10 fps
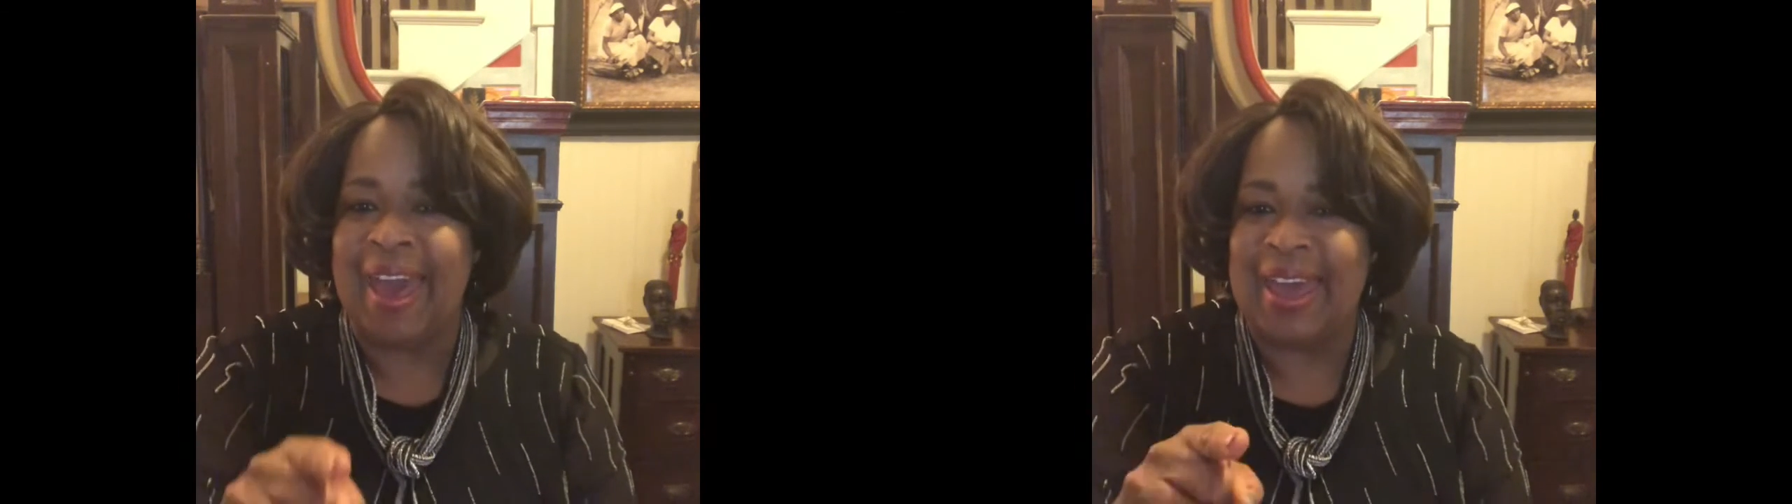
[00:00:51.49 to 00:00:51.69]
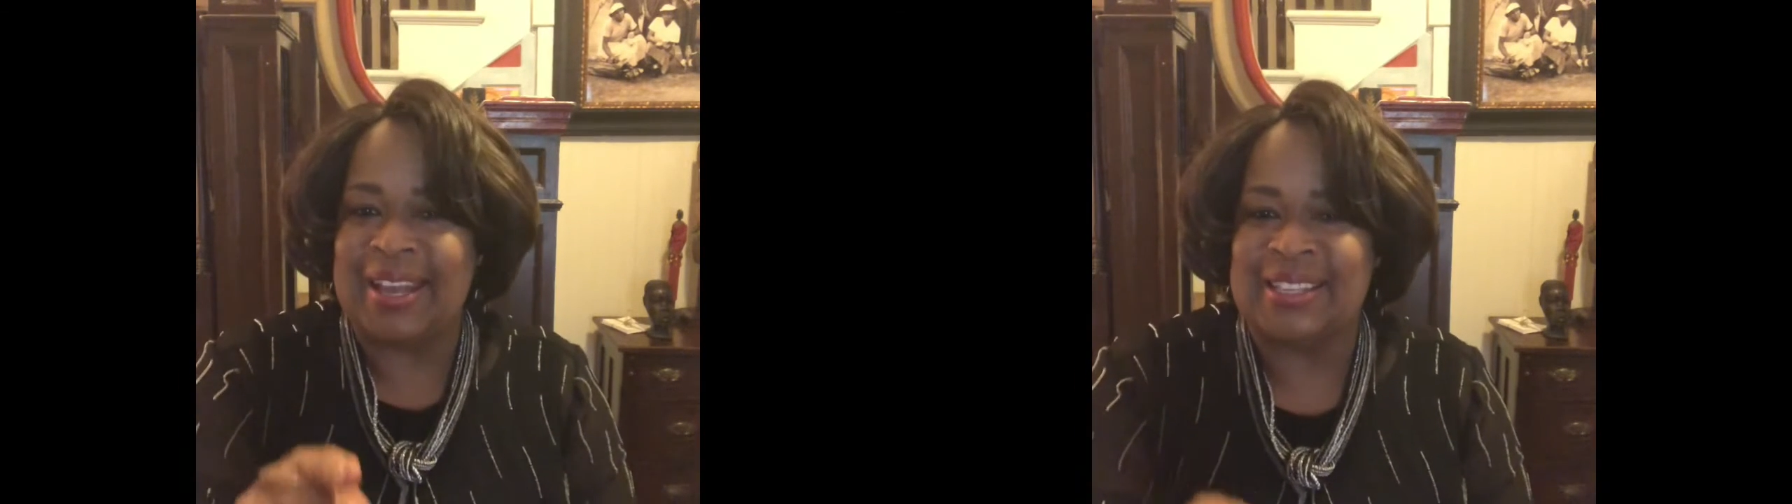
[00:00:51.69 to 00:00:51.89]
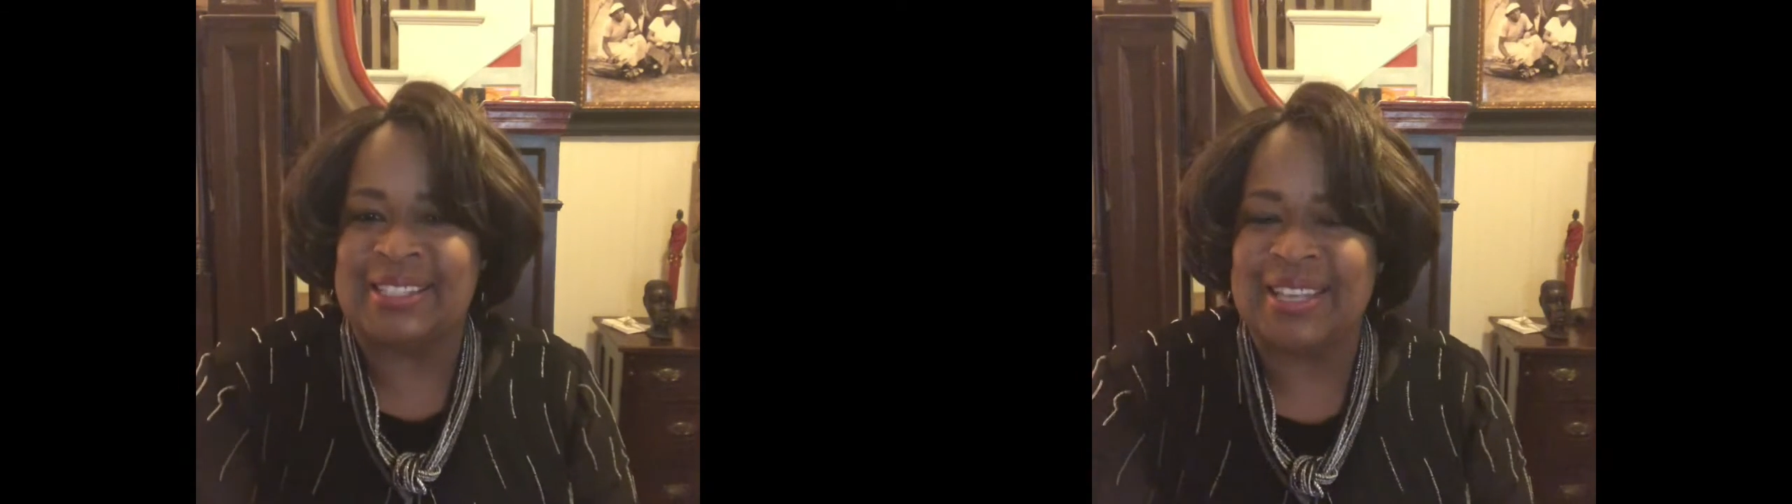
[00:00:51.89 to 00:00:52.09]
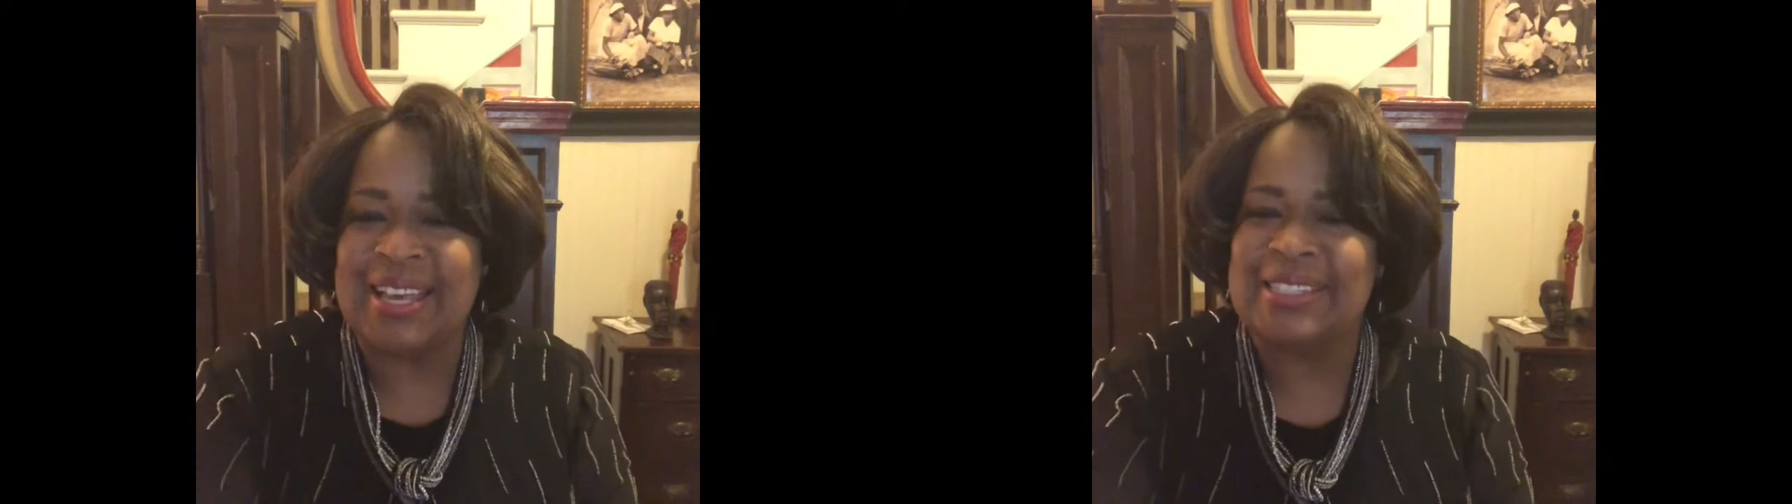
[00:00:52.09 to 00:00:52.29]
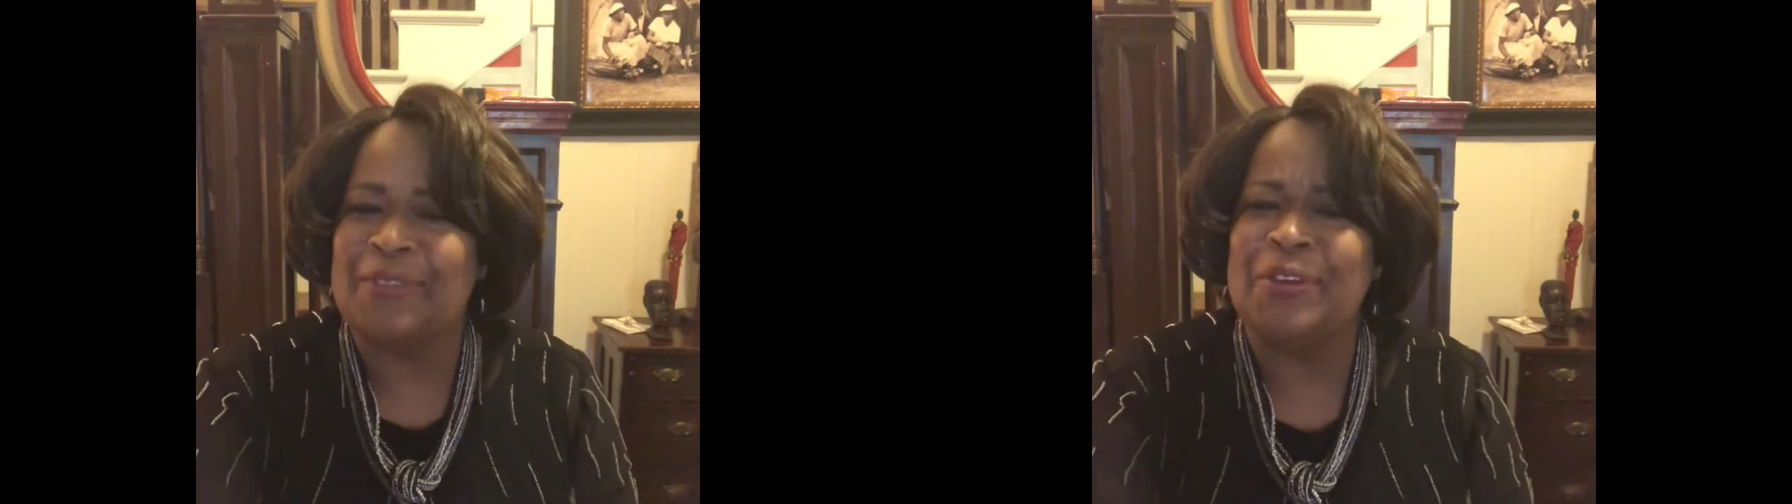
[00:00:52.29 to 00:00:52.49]
And he
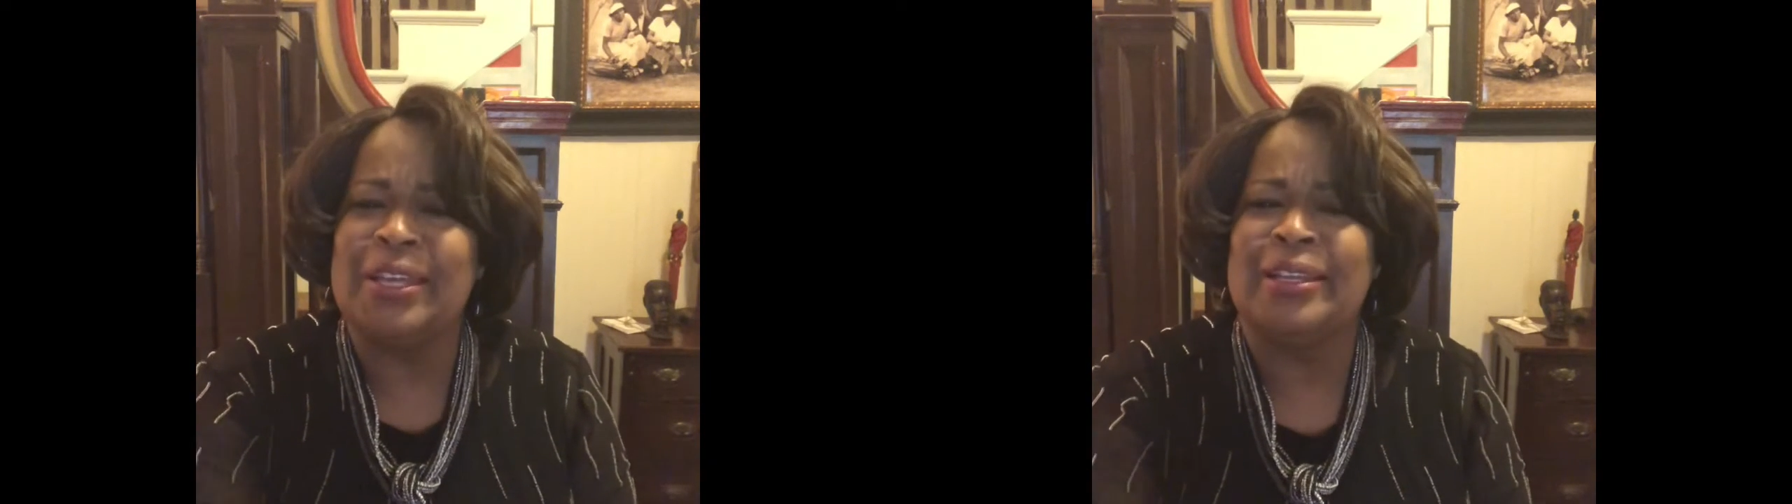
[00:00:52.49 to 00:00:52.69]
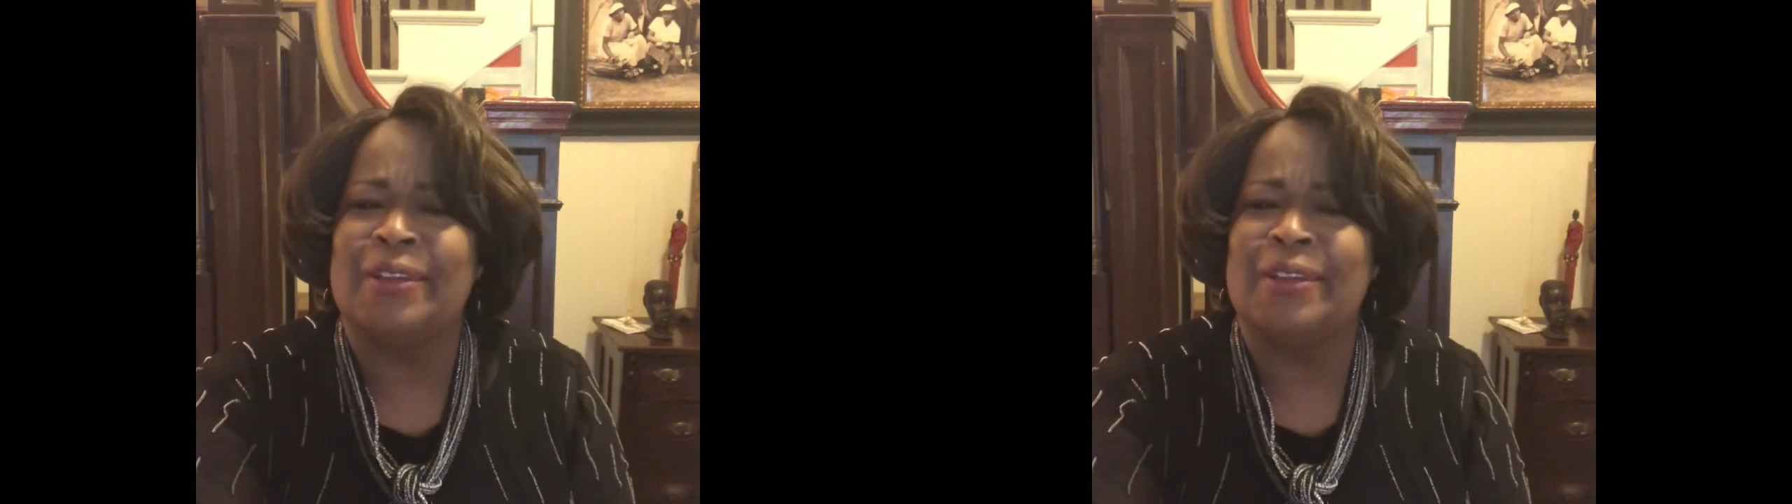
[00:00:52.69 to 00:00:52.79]
says, If, he,